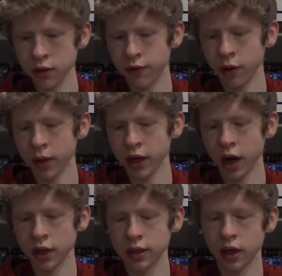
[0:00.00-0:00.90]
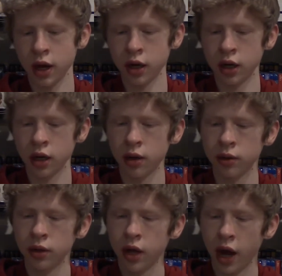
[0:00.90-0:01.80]
film I got
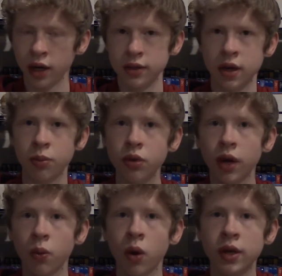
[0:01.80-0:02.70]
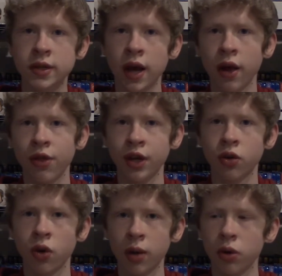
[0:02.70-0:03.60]
this on Blu-ray was The
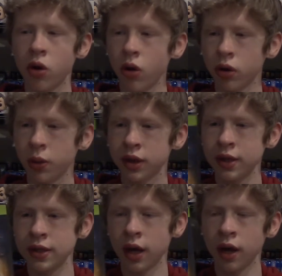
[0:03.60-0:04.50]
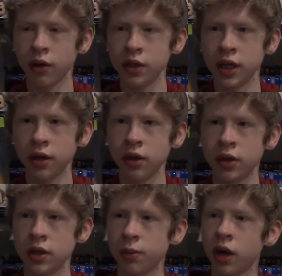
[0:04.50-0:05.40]
Incredible Hulk with this lenticular
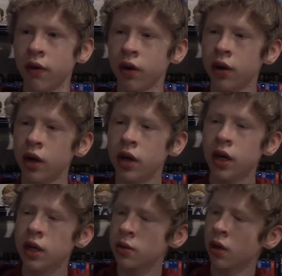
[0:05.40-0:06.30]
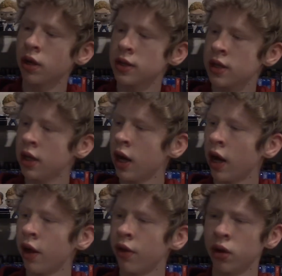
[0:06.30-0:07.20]
slipcover, as well as
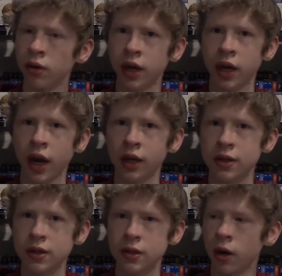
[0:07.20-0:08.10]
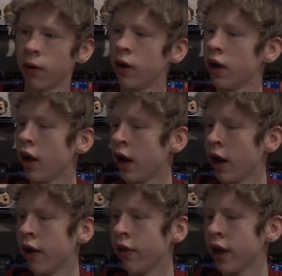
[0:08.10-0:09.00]
the green case. So
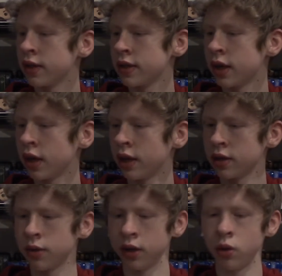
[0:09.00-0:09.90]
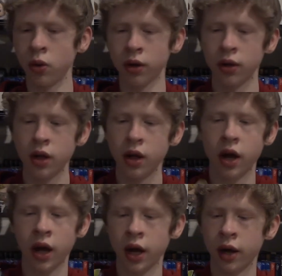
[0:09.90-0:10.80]
that's really cool.
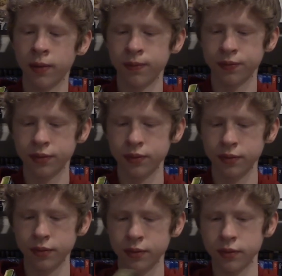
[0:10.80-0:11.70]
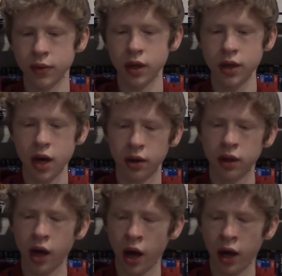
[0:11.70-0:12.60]
Yeah,
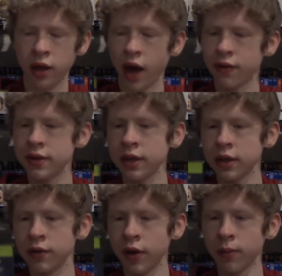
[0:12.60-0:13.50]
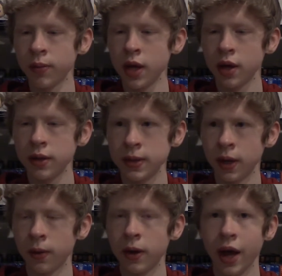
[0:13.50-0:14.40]
I haven't seen this film,
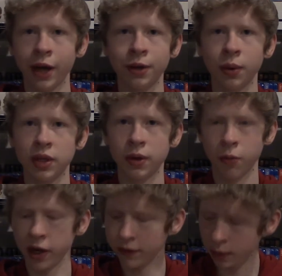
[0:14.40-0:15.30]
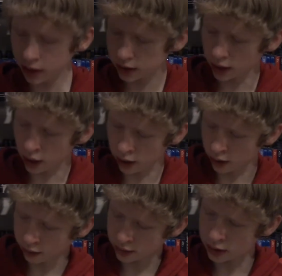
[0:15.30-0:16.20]
so I don't know what to expect from it.
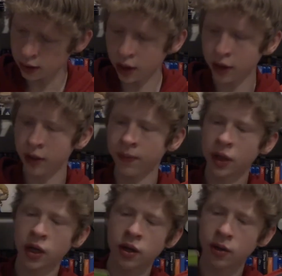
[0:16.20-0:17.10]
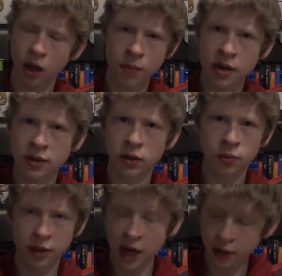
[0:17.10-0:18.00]
Obviously nothing amazing or
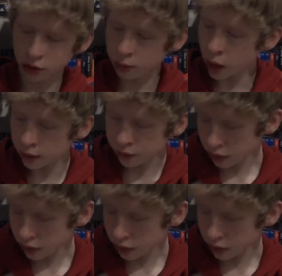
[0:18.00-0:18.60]
spectacular, but